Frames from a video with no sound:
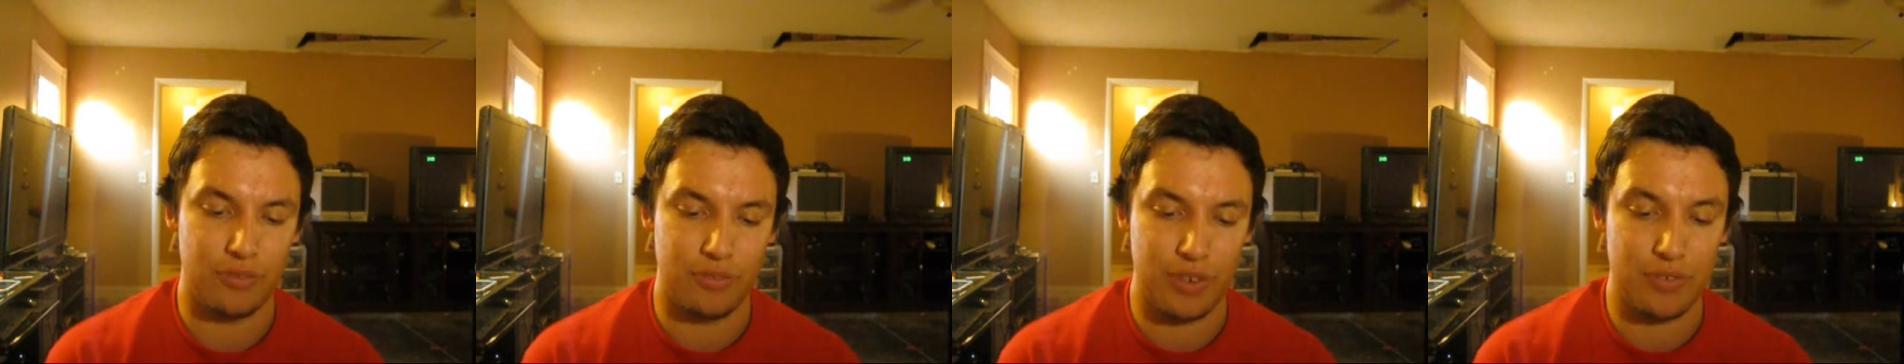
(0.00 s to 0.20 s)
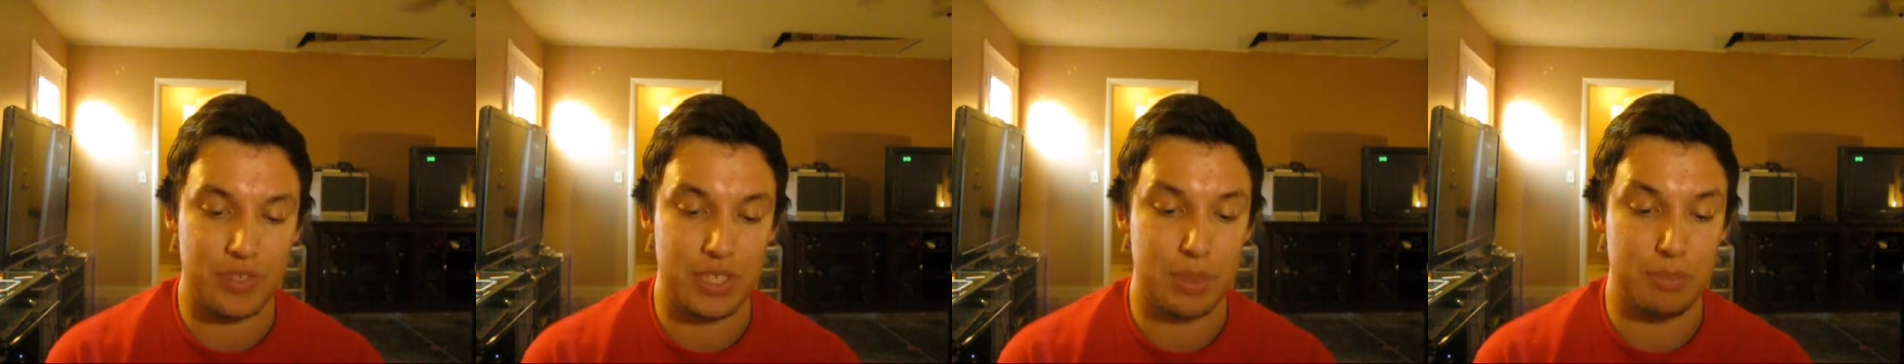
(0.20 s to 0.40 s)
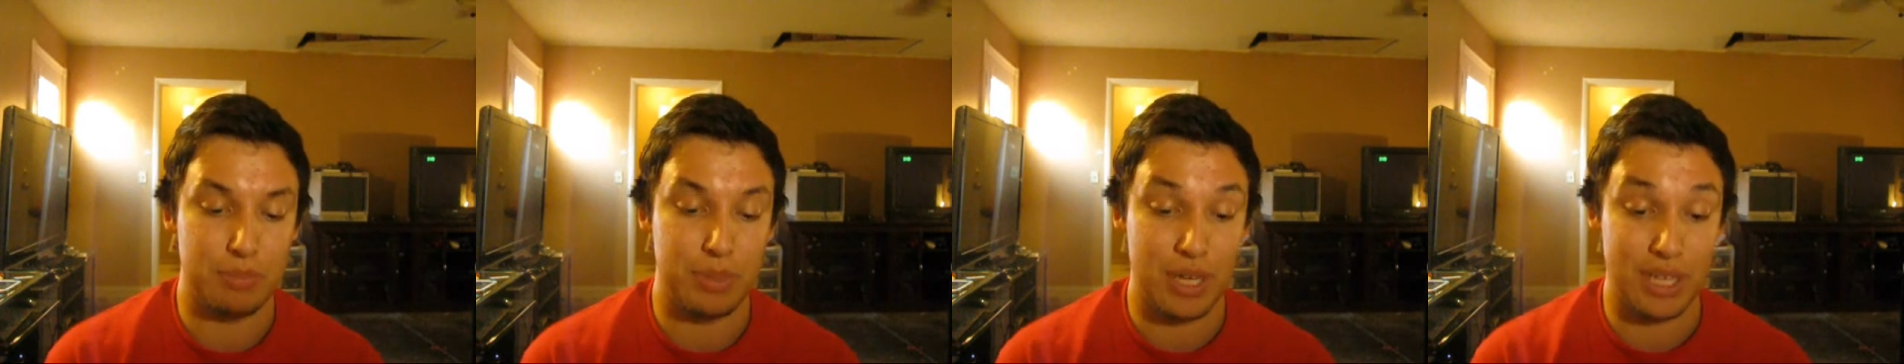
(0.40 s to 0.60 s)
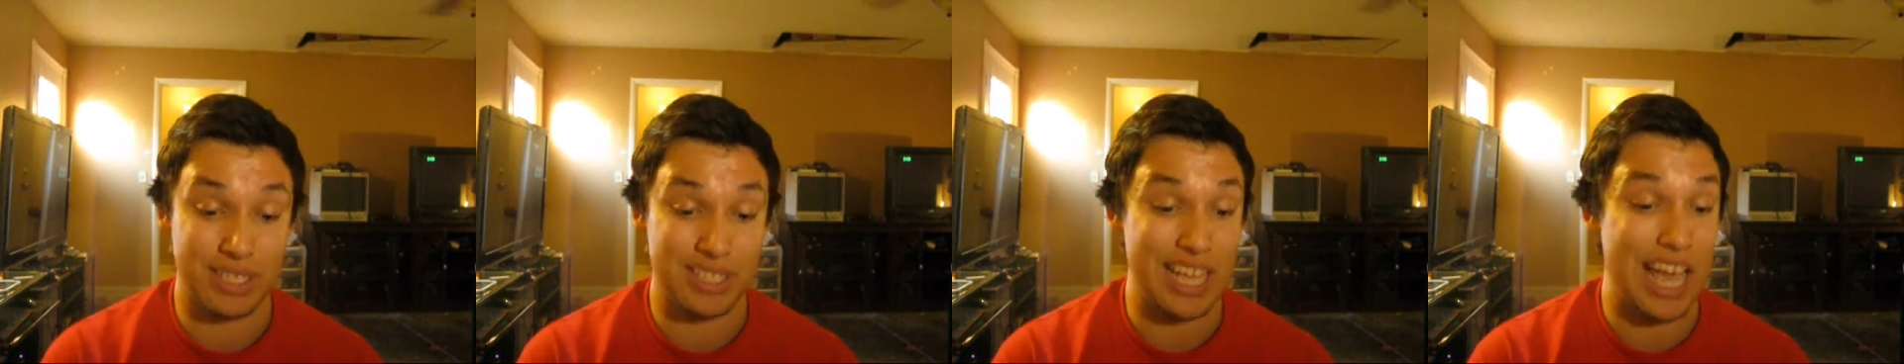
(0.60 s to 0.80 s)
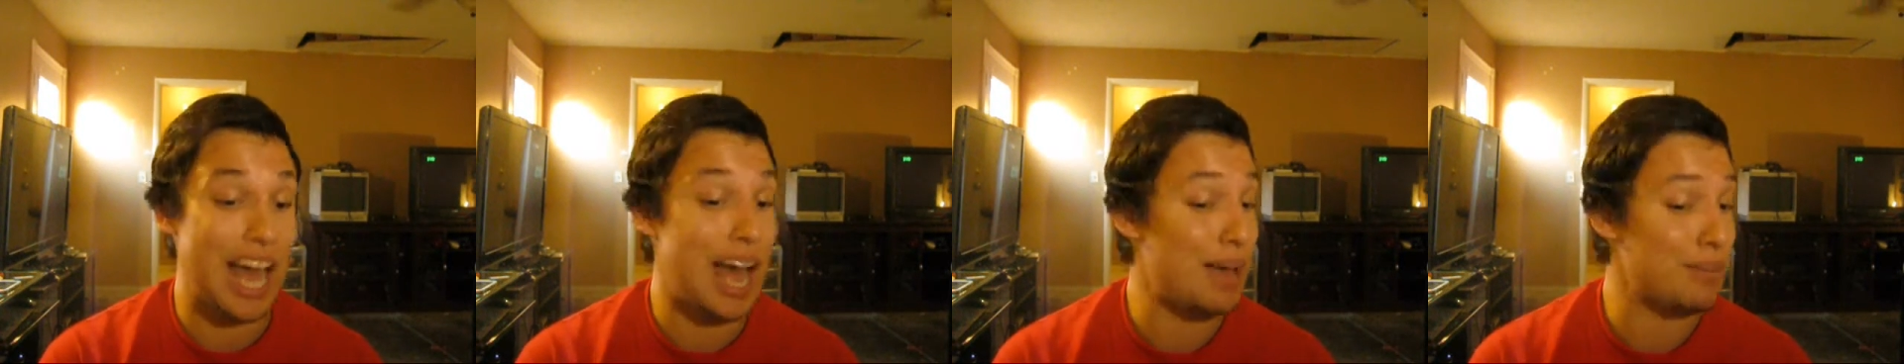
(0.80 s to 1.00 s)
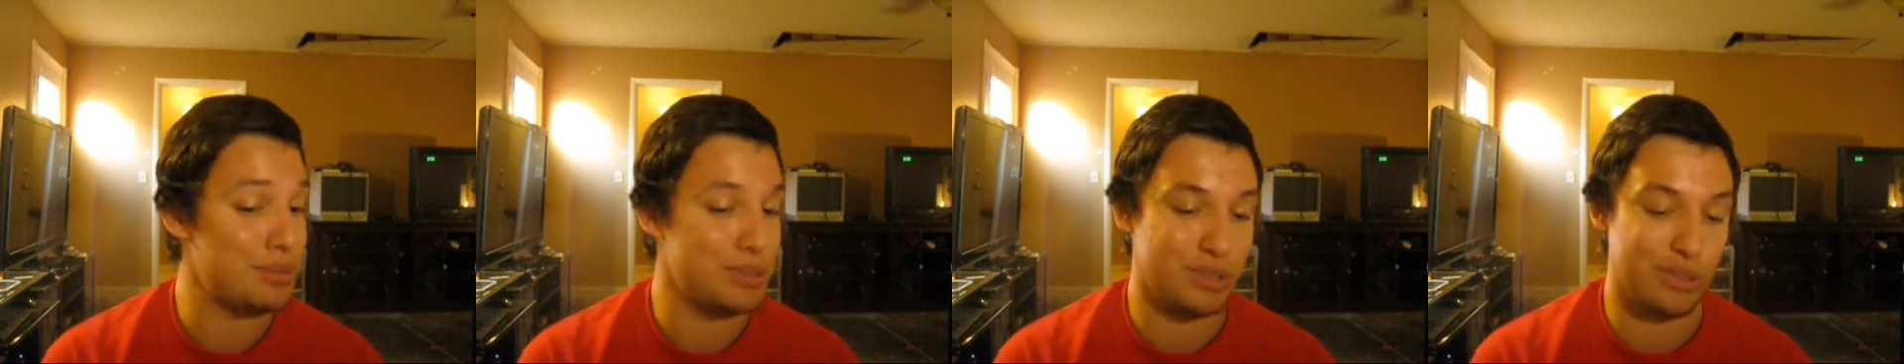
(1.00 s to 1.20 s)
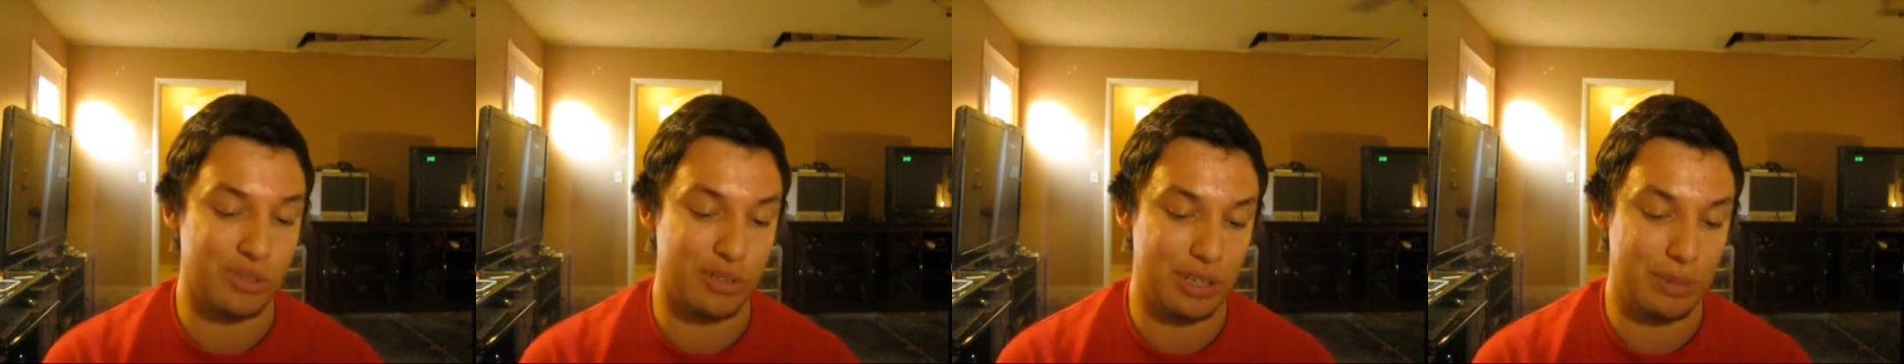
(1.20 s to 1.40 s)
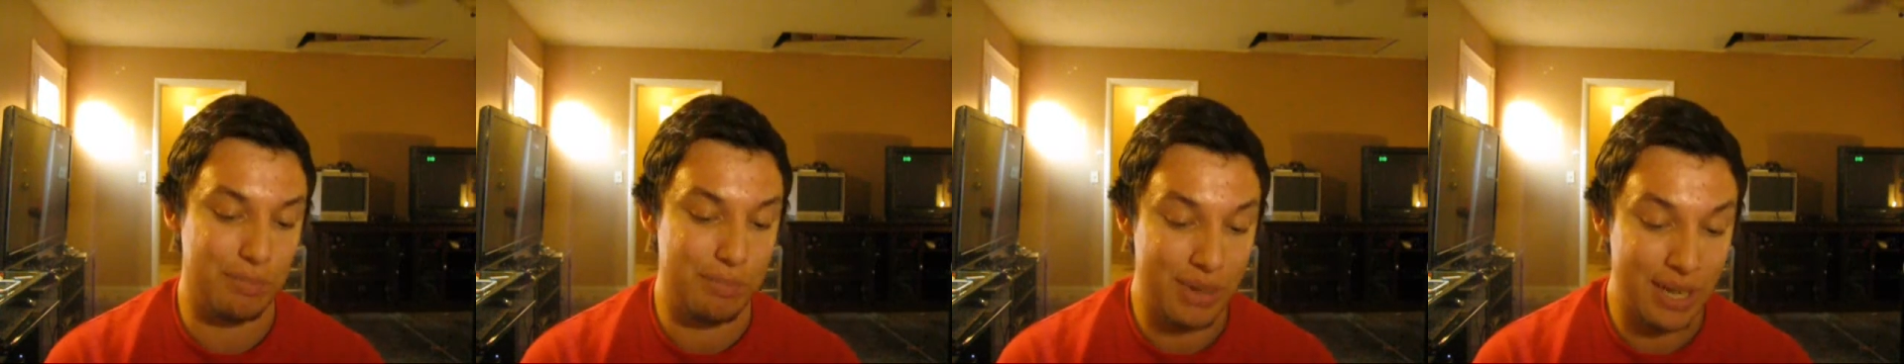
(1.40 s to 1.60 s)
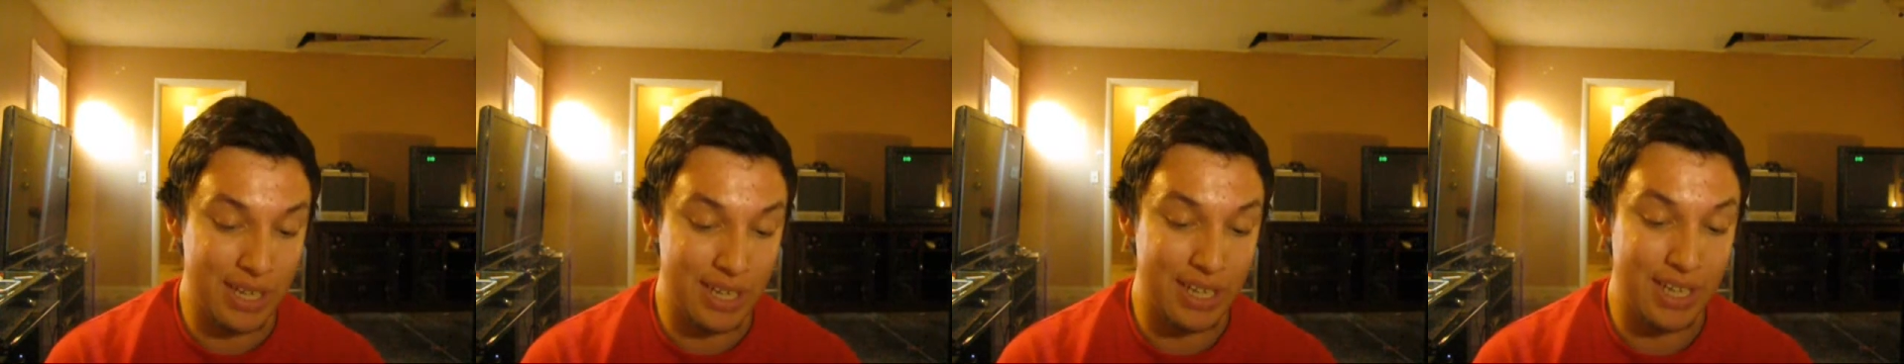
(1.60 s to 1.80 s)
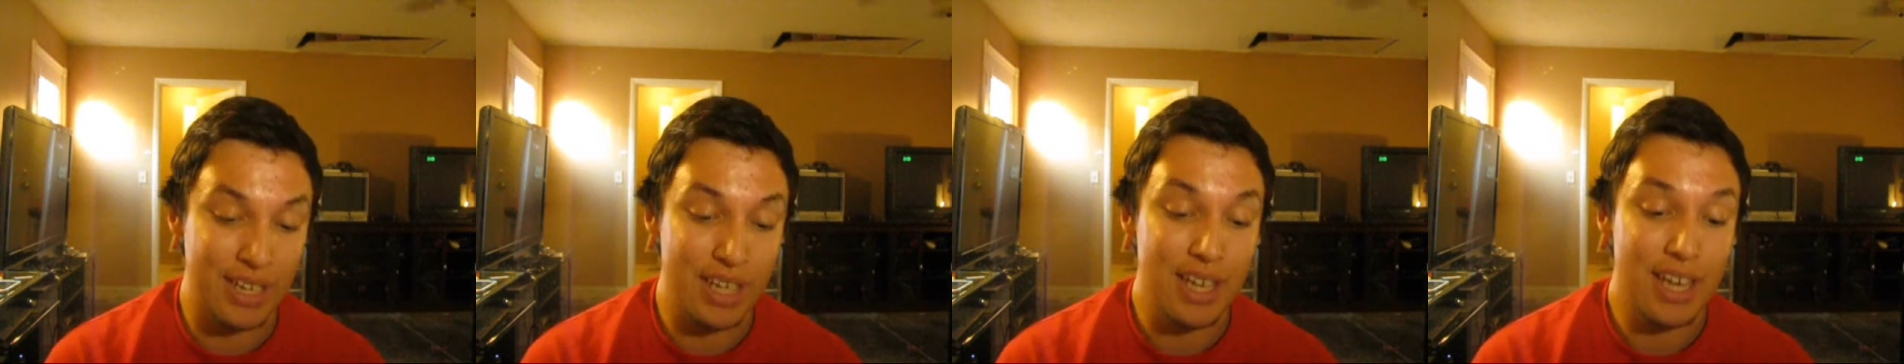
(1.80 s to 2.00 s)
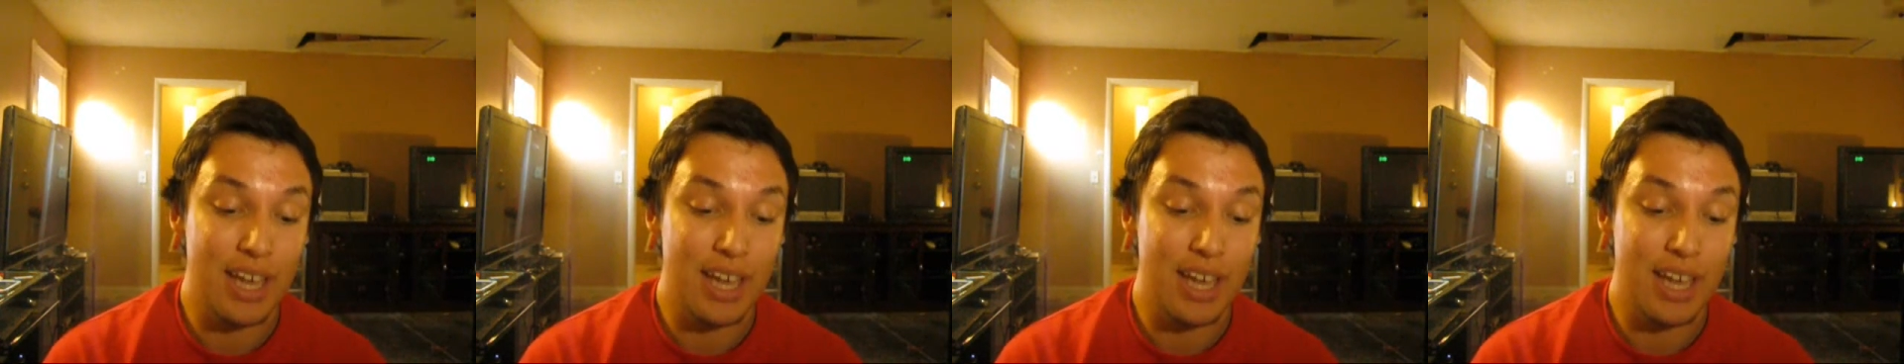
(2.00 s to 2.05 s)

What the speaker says: 15 bucks, absolutely mint.